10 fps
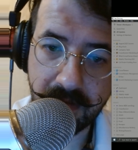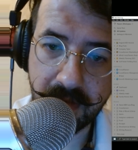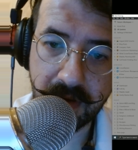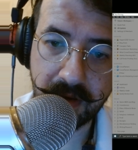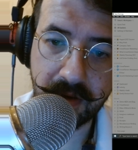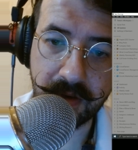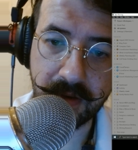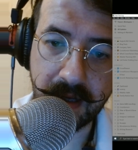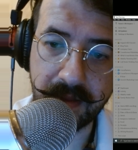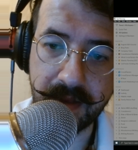
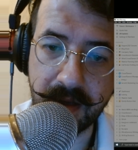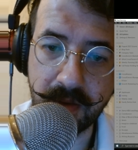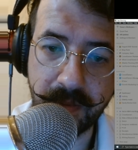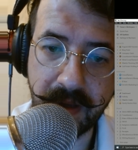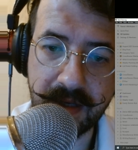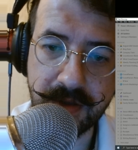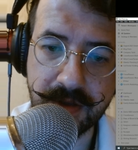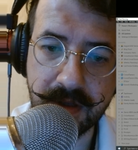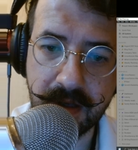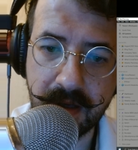created the new page,
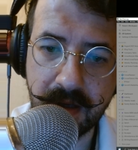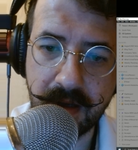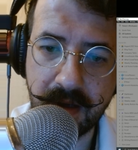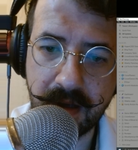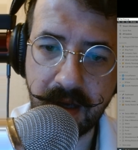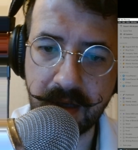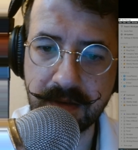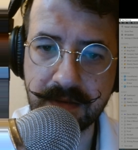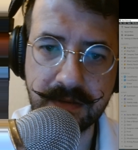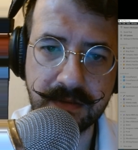and
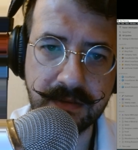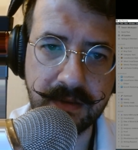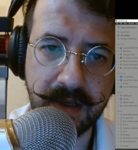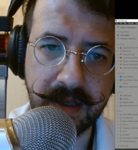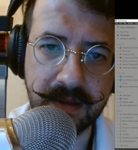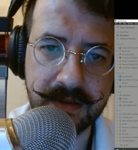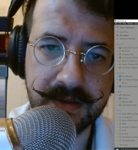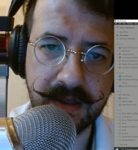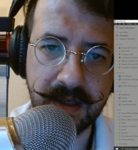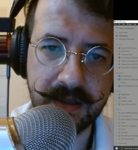I can
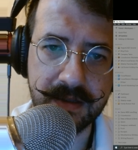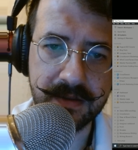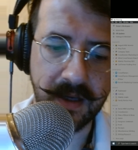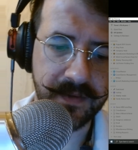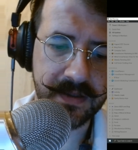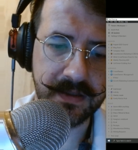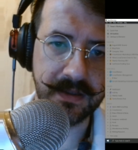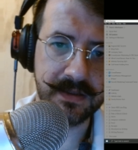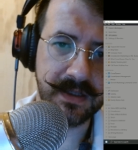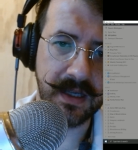say this is obviously
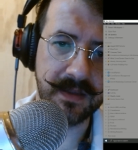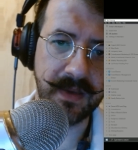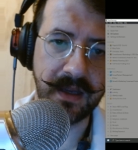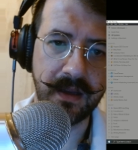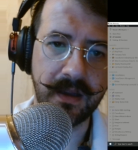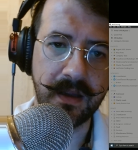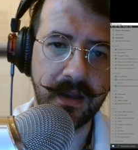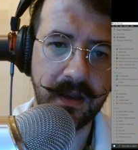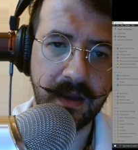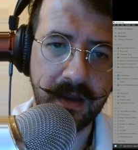assigned to me.
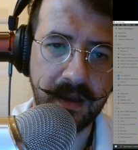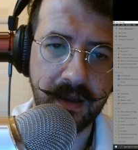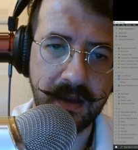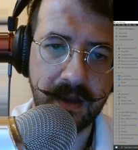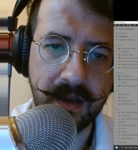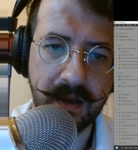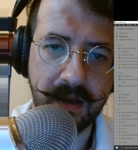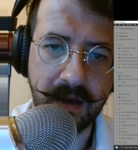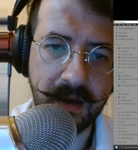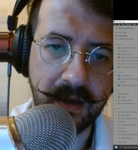
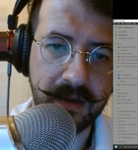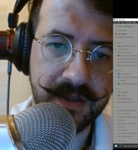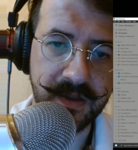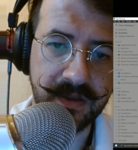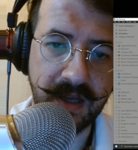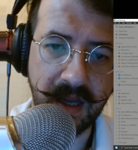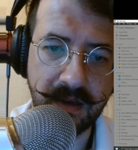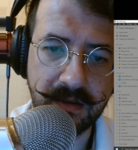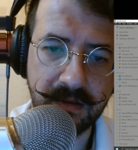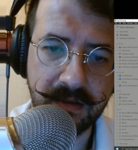It's due today
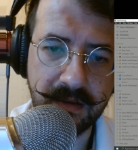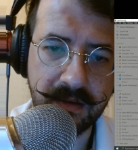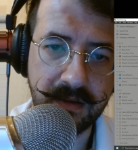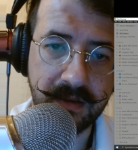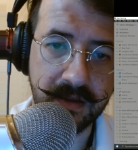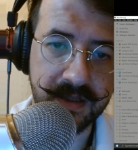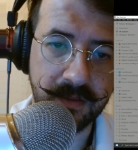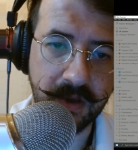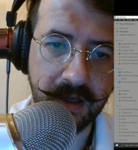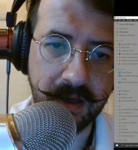because I'm
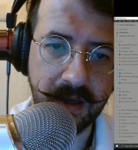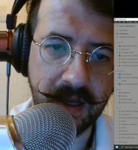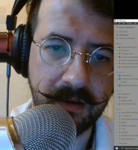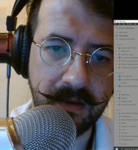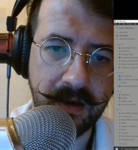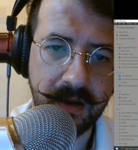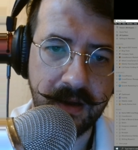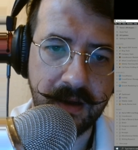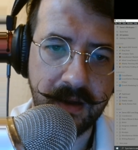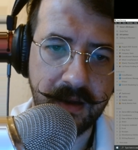working on it now,
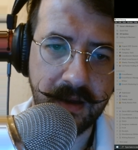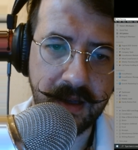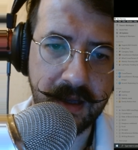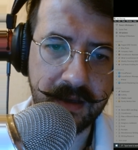and